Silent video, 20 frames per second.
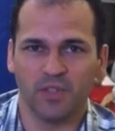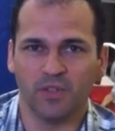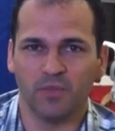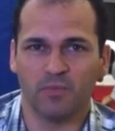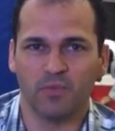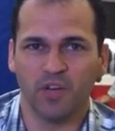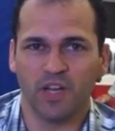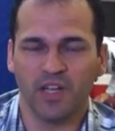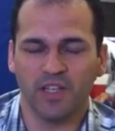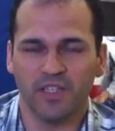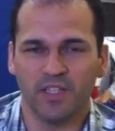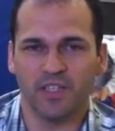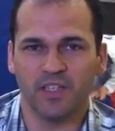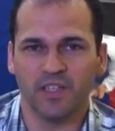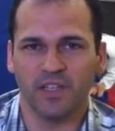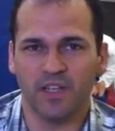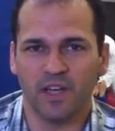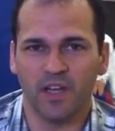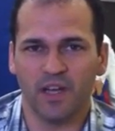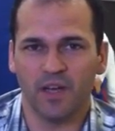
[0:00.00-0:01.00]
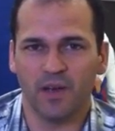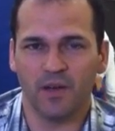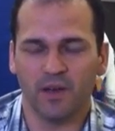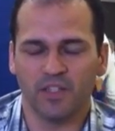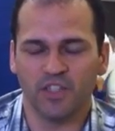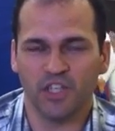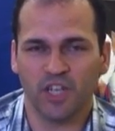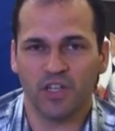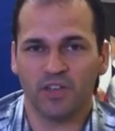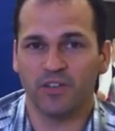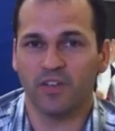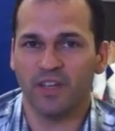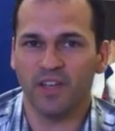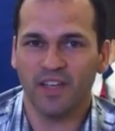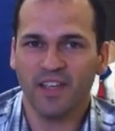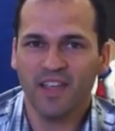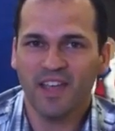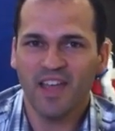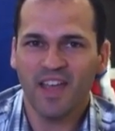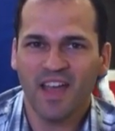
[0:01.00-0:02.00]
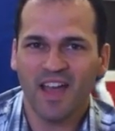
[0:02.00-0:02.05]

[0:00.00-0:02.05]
You know, Brandon Jacare.